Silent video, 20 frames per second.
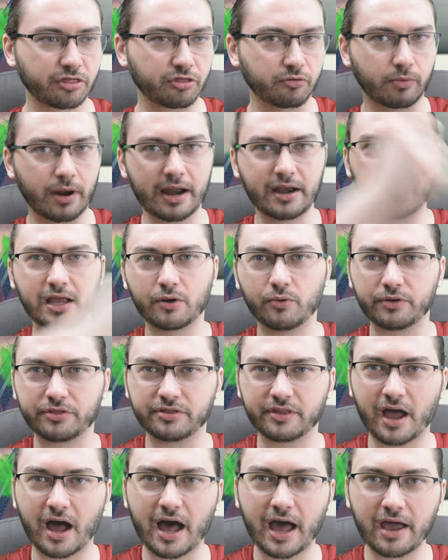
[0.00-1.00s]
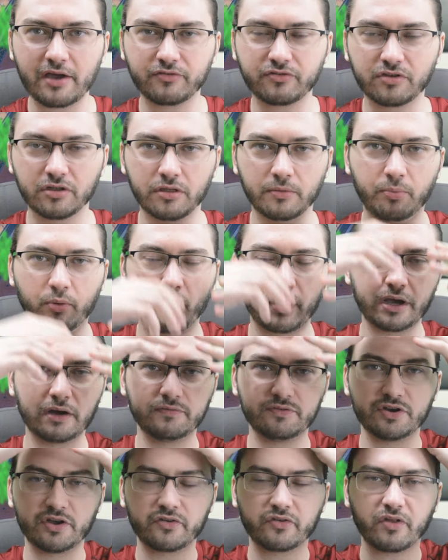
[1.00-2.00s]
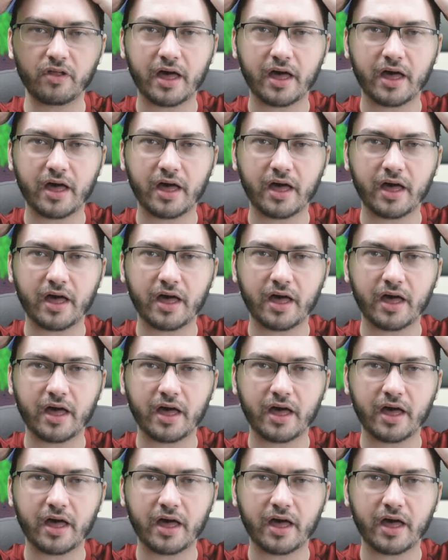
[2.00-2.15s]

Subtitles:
threatening with knives to the point of just,